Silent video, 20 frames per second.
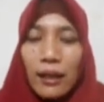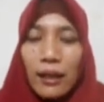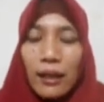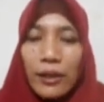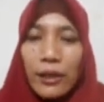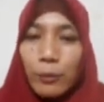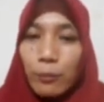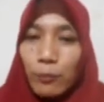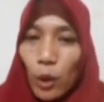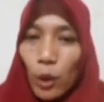
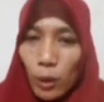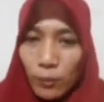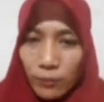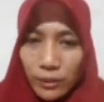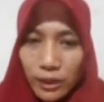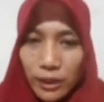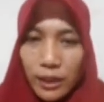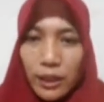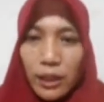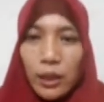The
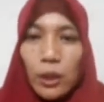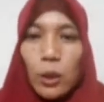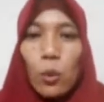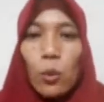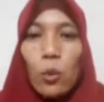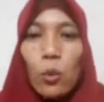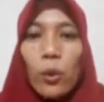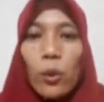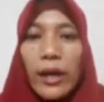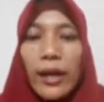moment
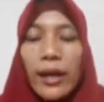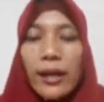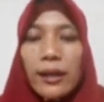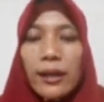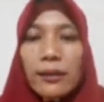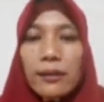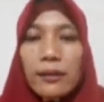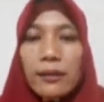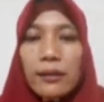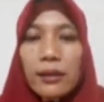
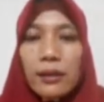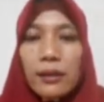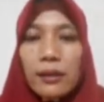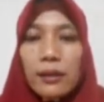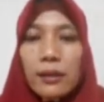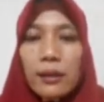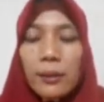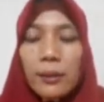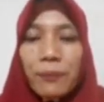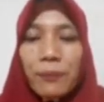when
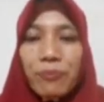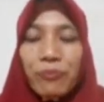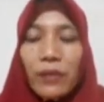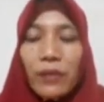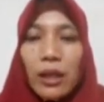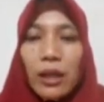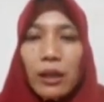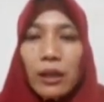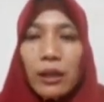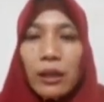the
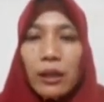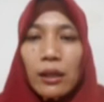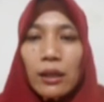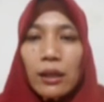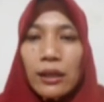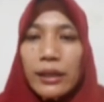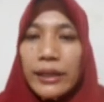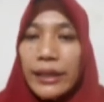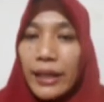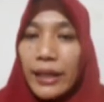
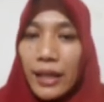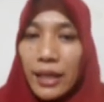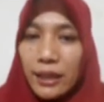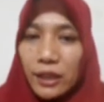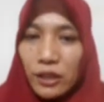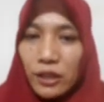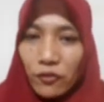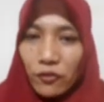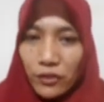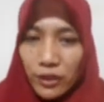
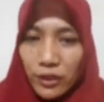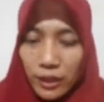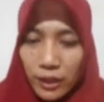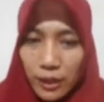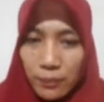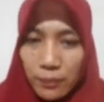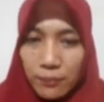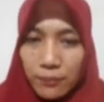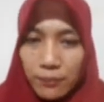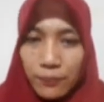negative
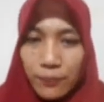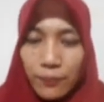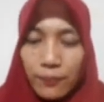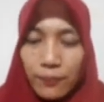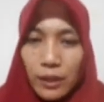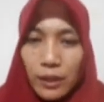team